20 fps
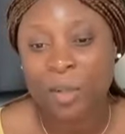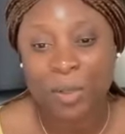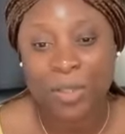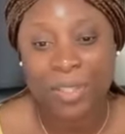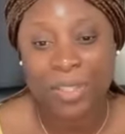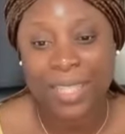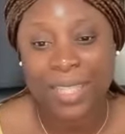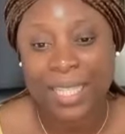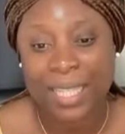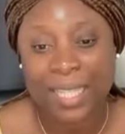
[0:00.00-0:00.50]

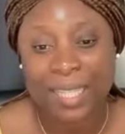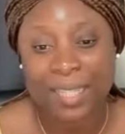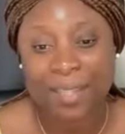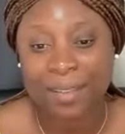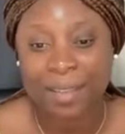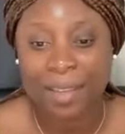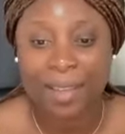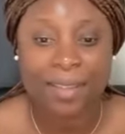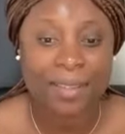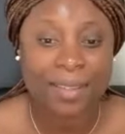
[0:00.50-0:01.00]
not stay
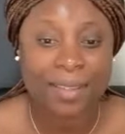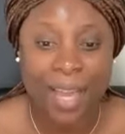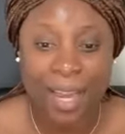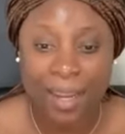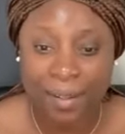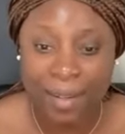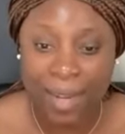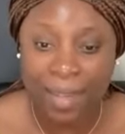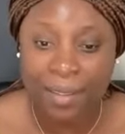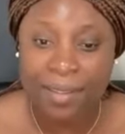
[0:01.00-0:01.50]

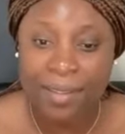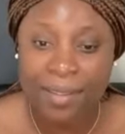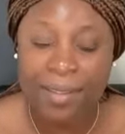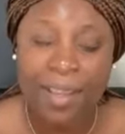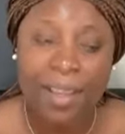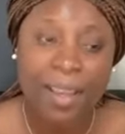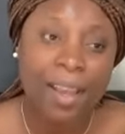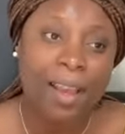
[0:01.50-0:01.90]
stagnant.